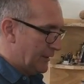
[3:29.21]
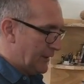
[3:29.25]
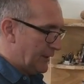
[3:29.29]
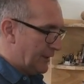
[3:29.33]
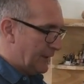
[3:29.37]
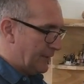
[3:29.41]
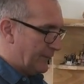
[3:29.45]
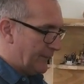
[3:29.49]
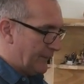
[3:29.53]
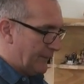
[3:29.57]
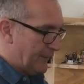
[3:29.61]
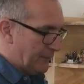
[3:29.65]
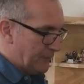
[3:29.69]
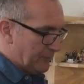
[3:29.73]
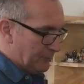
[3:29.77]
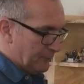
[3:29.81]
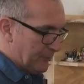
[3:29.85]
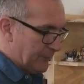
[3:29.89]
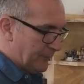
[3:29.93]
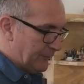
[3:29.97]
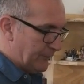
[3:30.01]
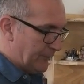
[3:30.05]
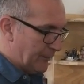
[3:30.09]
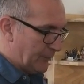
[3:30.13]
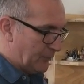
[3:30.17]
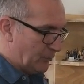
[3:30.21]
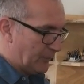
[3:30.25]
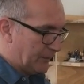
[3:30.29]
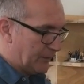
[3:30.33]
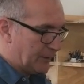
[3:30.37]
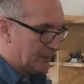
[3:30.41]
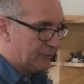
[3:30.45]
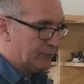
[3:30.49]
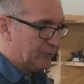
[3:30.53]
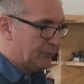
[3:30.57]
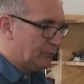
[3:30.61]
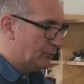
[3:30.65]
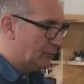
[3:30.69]
And then it means that we
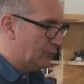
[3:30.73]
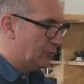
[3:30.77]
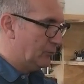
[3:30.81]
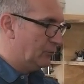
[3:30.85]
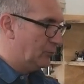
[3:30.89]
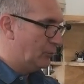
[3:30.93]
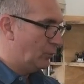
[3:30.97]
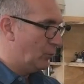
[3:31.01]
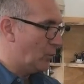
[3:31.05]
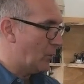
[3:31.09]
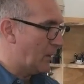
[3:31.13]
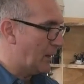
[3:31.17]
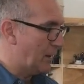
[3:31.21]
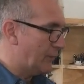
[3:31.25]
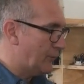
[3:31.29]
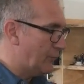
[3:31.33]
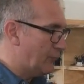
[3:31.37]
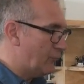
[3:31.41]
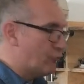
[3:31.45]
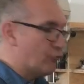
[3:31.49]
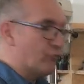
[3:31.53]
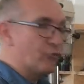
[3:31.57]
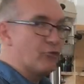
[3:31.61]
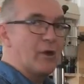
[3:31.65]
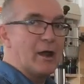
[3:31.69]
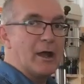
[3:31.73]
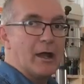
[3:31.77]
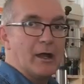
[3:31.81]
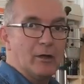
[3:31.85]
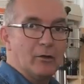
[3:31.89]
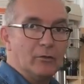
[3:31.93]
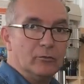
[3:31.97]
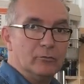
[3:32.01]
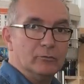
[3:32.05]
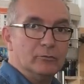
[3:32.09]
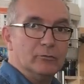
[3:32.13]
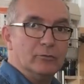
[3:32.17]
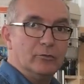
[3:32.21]
can do one
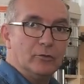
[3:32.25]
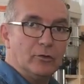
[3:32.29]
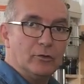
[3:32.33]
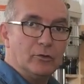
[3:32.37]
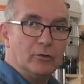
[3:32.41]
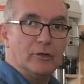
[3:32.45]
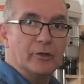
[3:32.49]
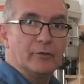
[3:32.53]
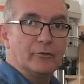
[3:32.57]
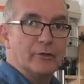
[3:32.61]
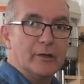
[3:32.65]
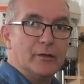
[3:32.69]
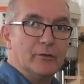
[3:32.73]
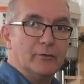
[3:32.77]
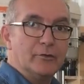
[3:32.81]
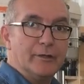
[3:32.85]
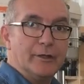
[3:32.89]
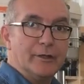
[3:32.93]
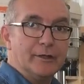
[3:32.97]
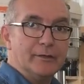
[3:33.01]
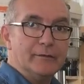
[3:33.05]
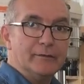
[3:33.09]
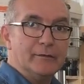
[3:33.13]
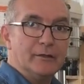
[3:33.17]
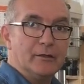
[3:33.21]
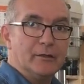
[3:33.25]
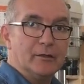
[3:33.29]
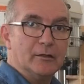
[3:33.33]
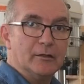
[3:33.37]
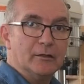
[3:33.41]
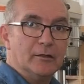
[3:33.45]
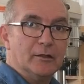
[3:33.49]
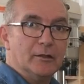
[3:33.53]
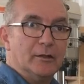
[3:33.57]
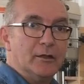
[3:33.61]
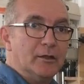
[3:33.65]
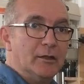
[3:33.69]
round all around the guitar,